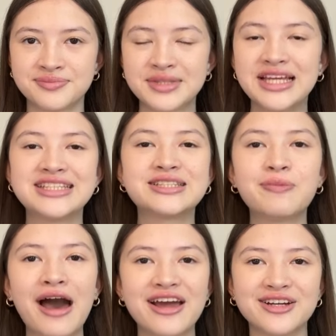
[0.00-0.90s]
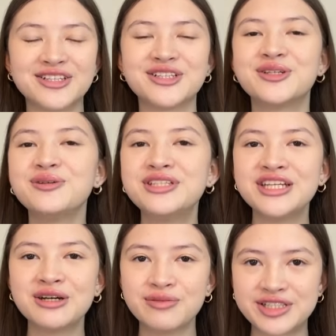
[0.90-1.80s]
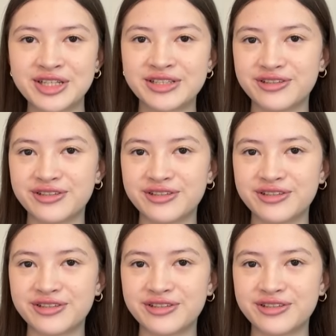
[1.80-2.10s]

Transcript: Inspired, Guccio returned